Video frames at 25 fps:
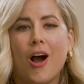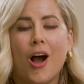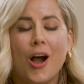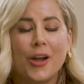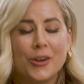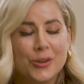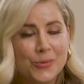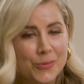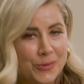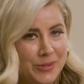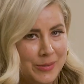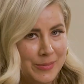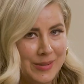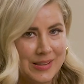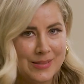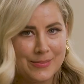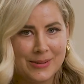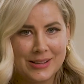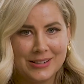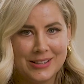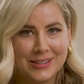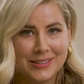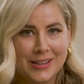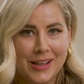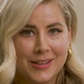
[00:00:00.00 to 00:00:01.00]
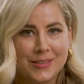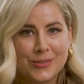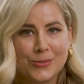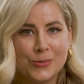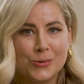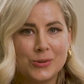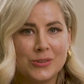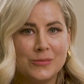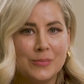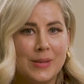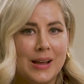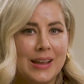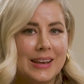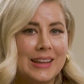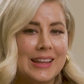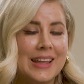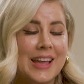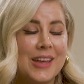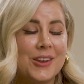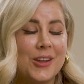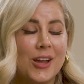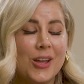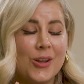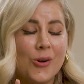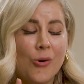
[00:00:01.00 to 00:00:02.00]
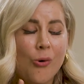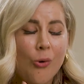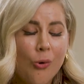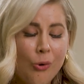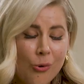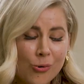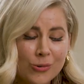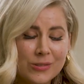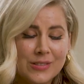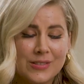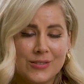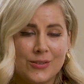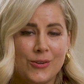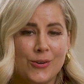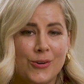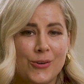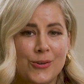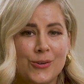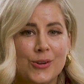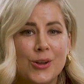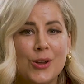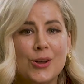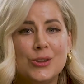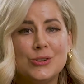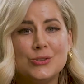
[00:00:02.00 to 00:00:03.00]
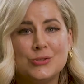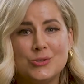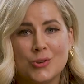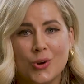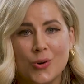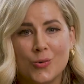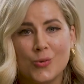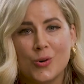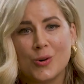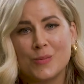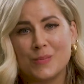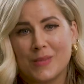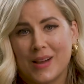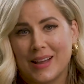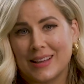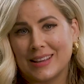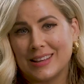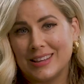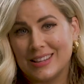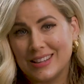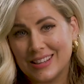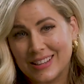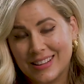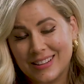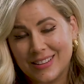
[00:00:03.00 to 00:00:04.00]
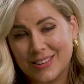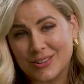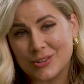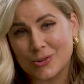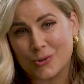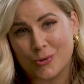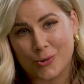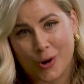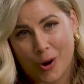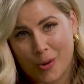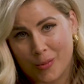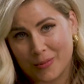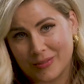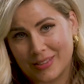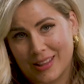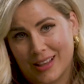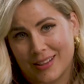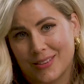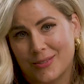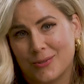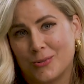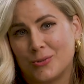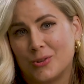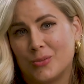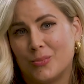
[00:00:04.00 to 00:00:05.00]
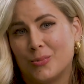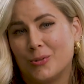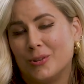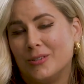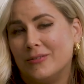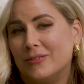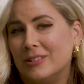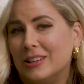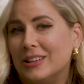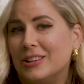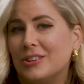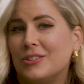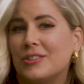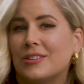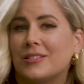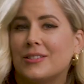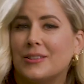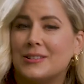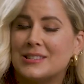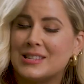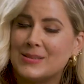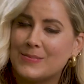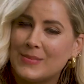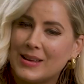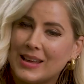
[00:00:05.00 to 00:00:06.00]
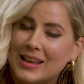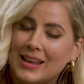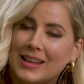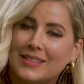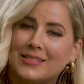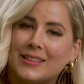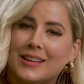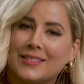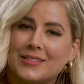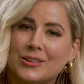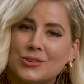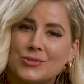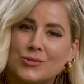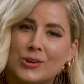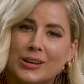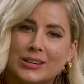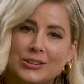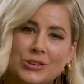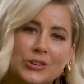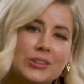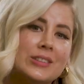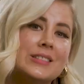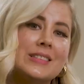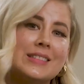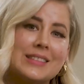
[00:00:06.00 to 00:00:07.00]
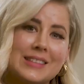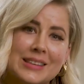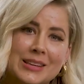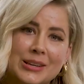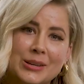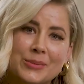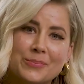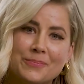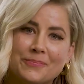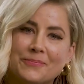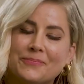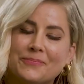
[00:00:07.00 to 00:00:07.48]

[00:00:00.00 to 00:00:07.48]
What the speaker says: I don't want to be spending that sort of money, and I also don't want my kids to grow up with that sort of privilege. So to me, that's a trend you can skip.